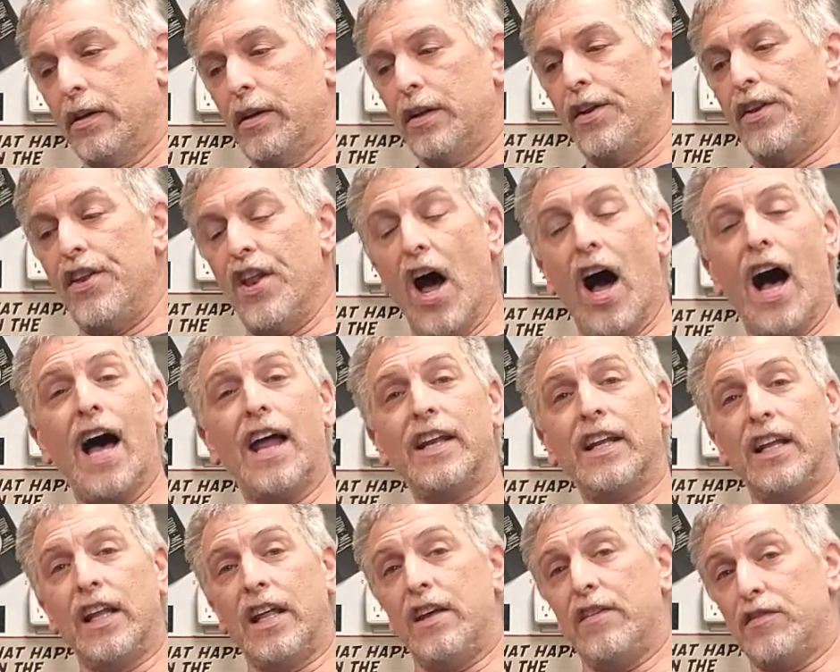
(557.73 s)

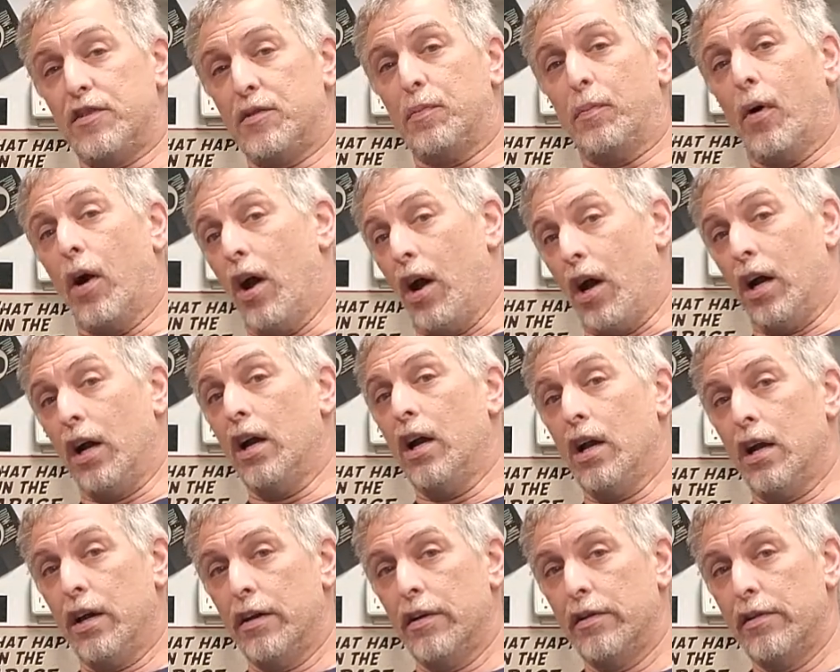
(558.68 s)
non-leaf sprung
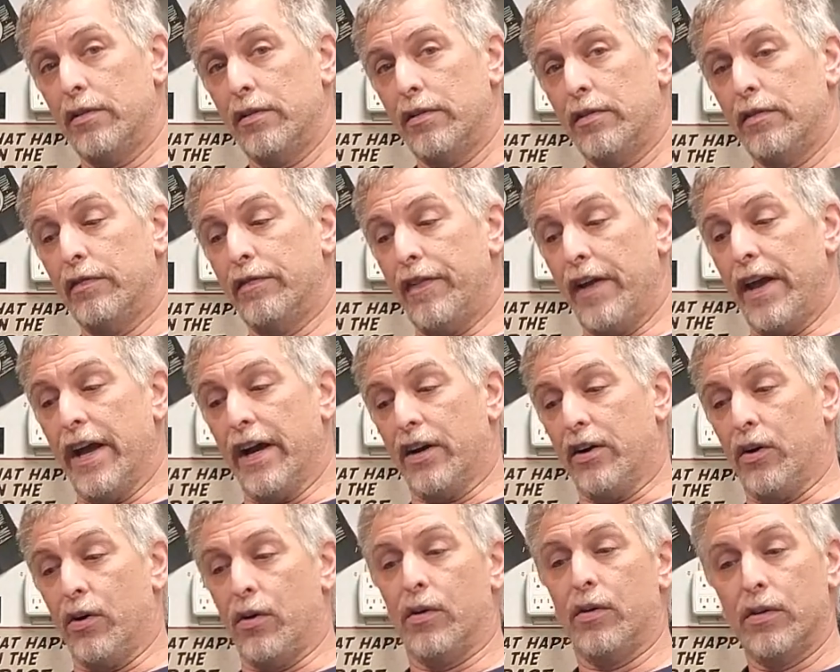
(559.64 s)

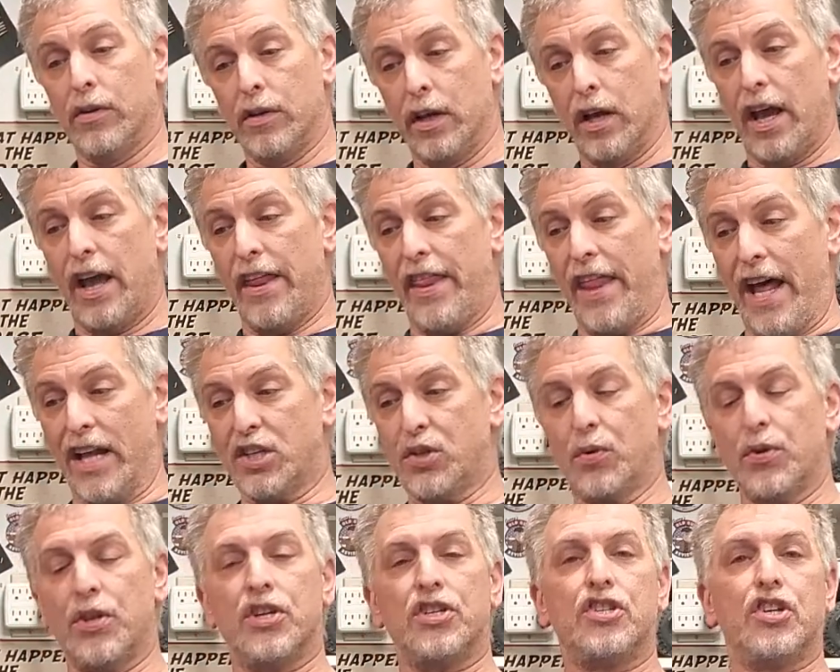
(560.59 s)
vehicle. And that's
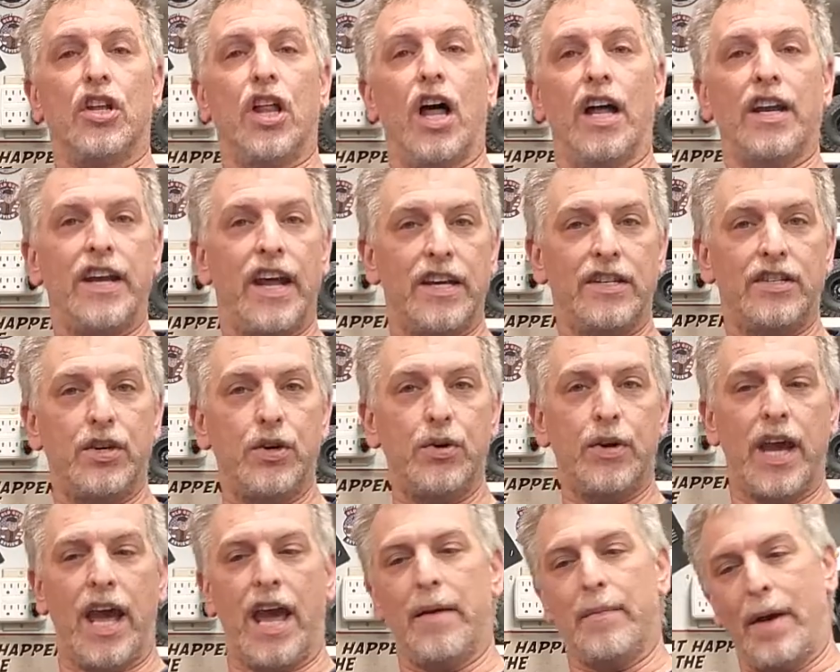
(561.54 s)
where the Gelande 2
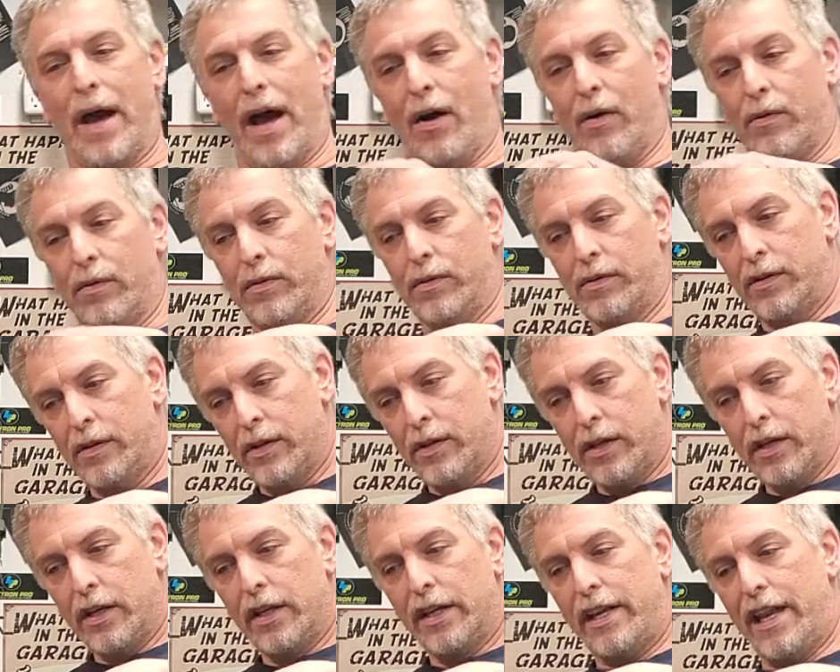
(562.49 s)
came out.
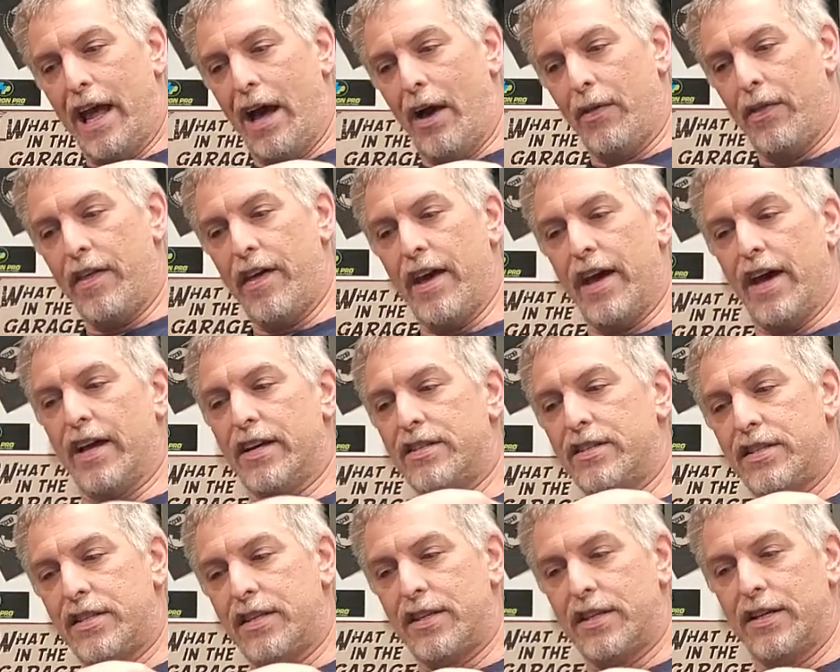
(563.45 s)
Now
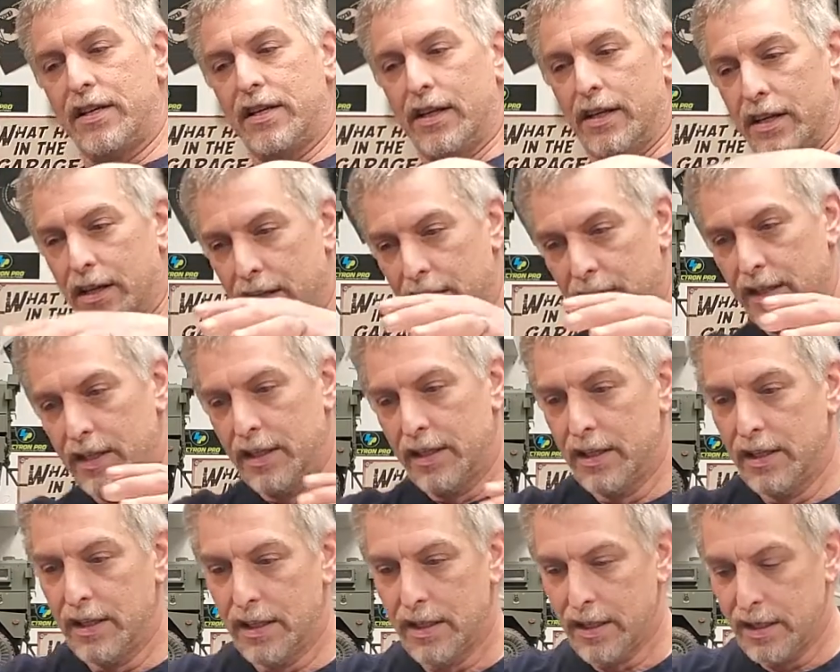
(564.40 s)
this
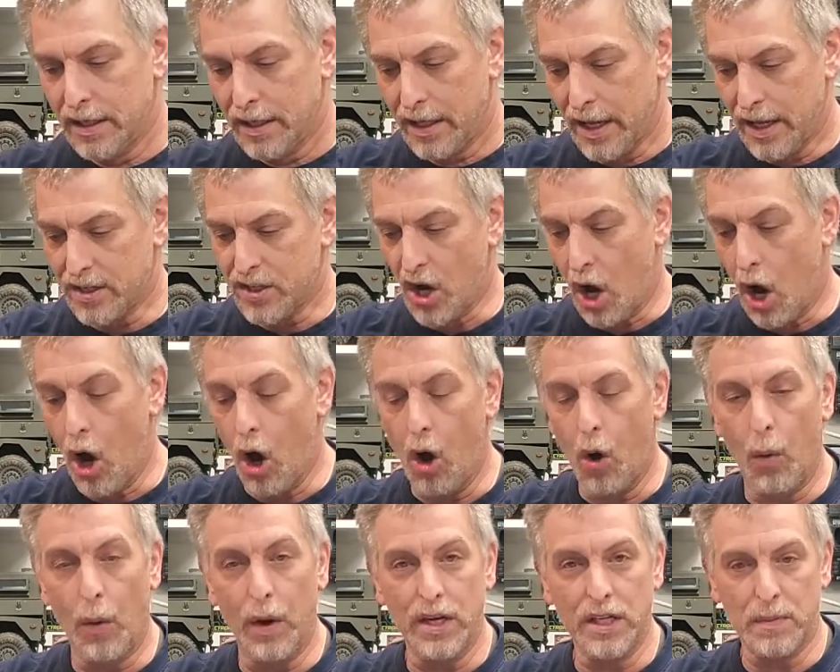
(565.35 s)
has
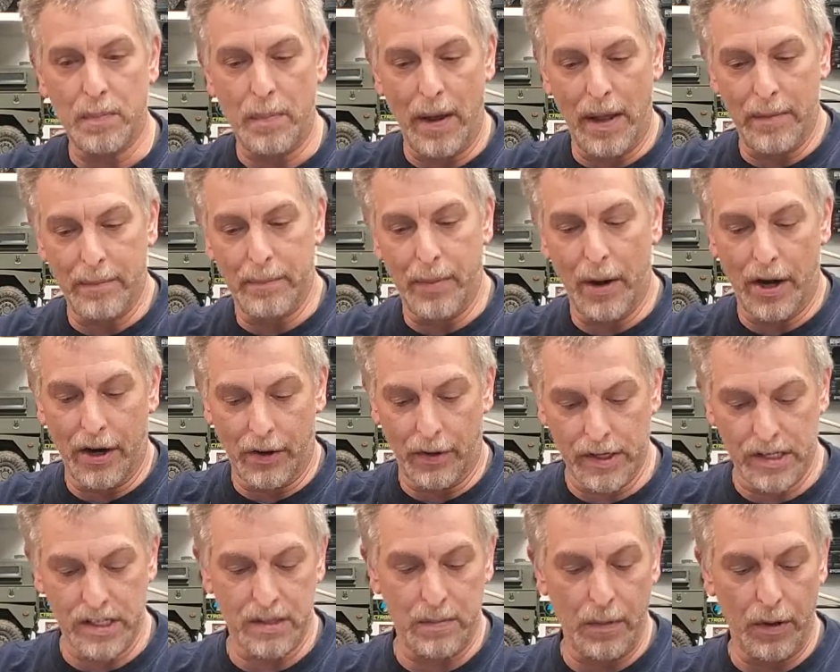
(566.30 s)
always been
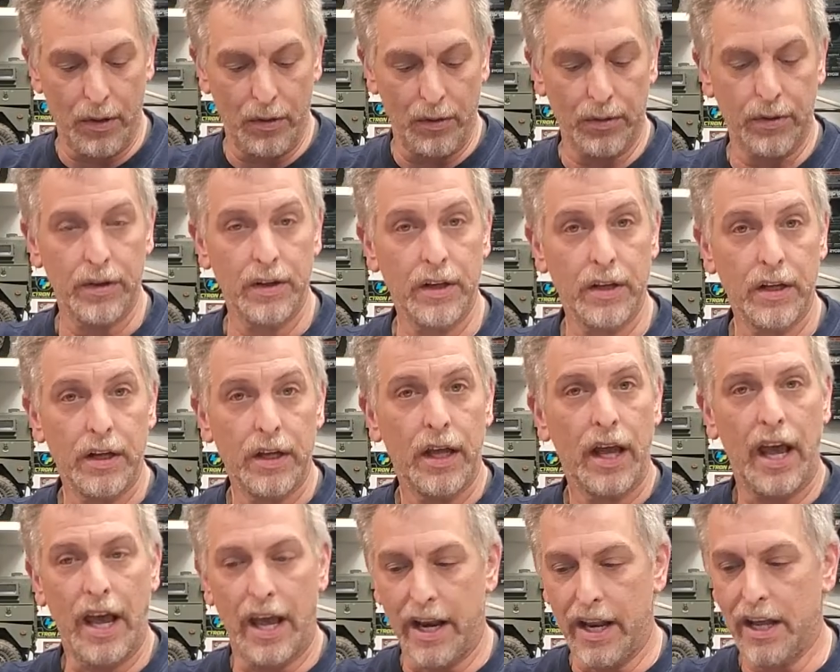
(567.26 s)
buttery smooth.
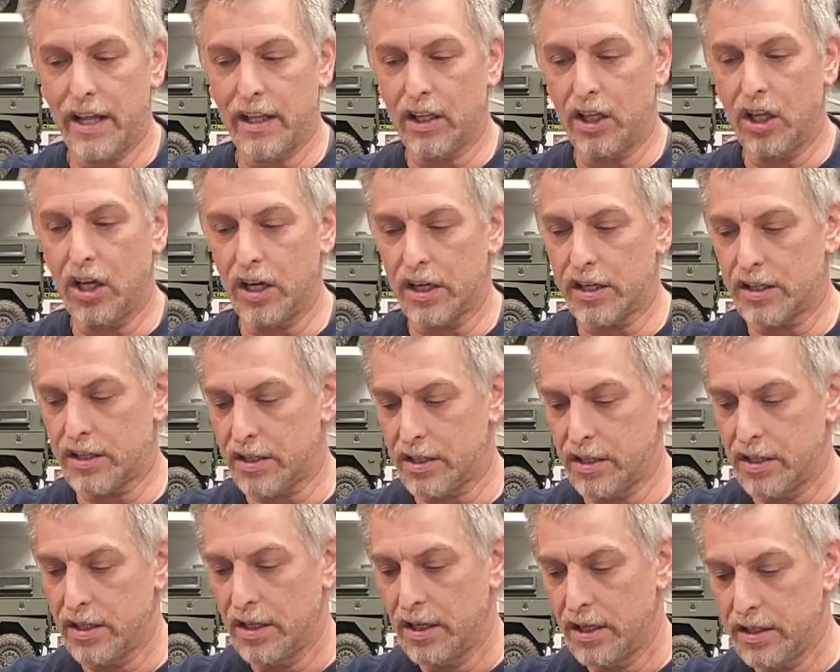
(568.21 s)
And it looks,
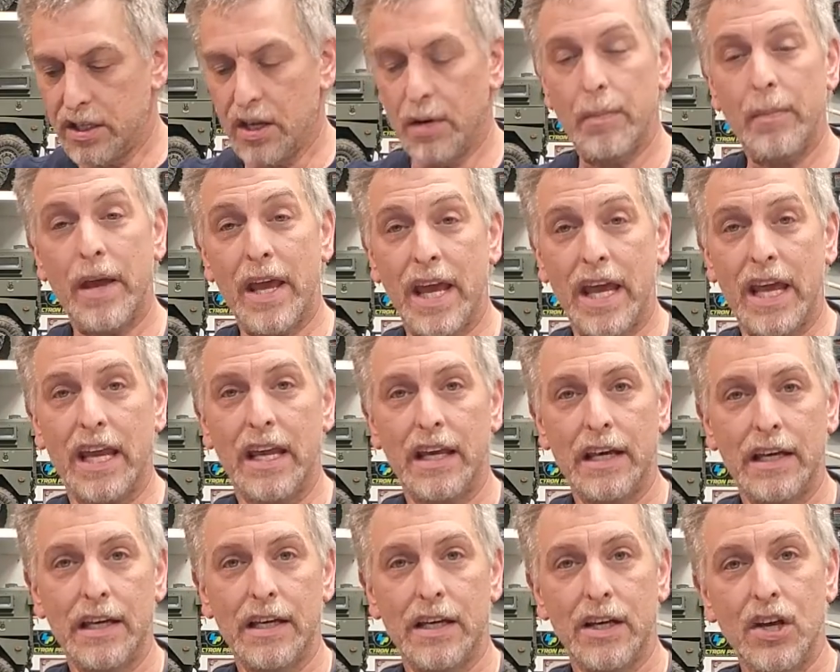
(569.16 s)
to me,
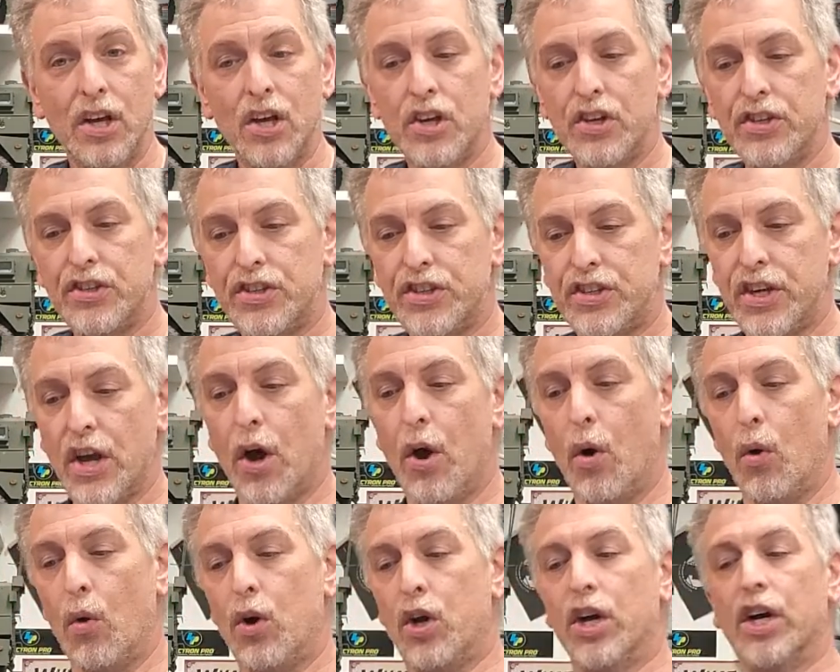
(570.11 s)

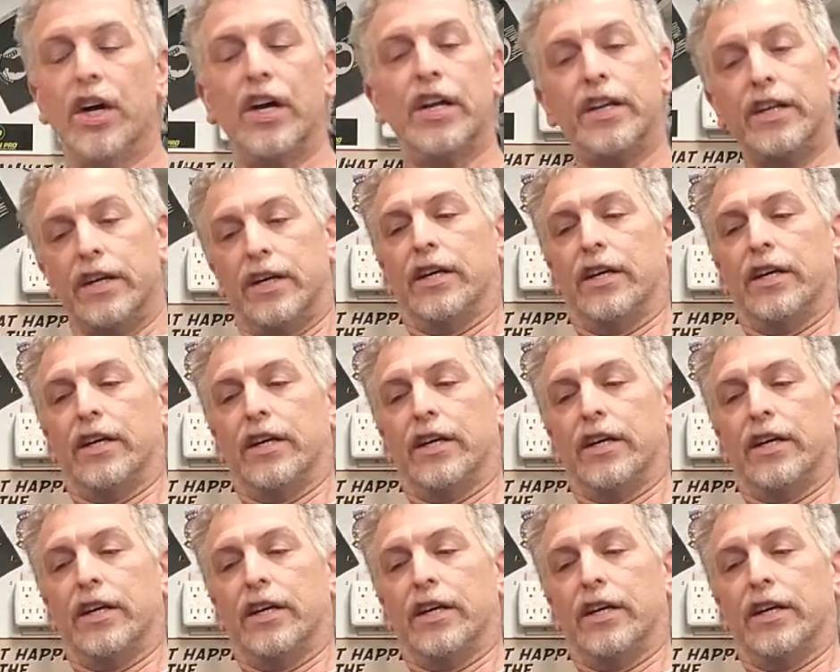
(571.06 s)
so good.